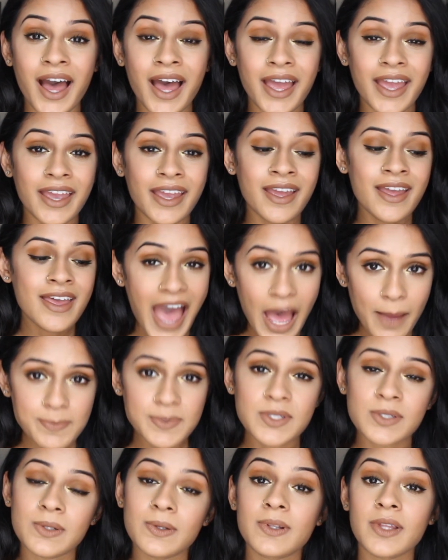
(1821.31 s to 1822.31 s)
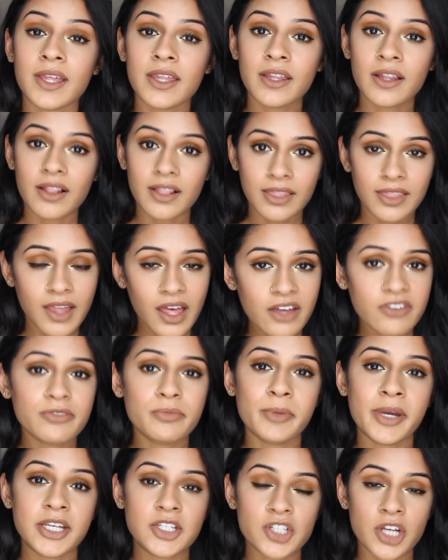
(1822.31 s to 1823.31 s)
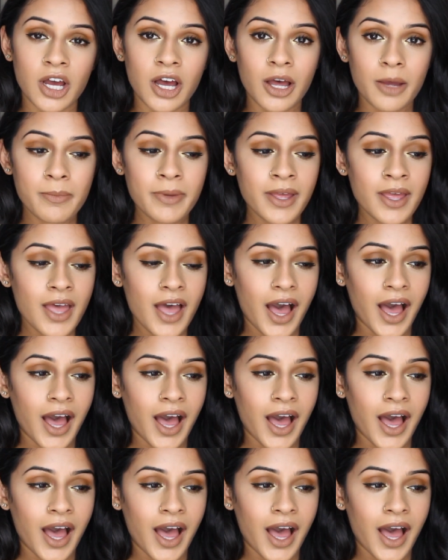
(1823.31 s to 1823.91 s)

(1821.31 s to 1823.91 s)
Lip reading: I absolutely love my job.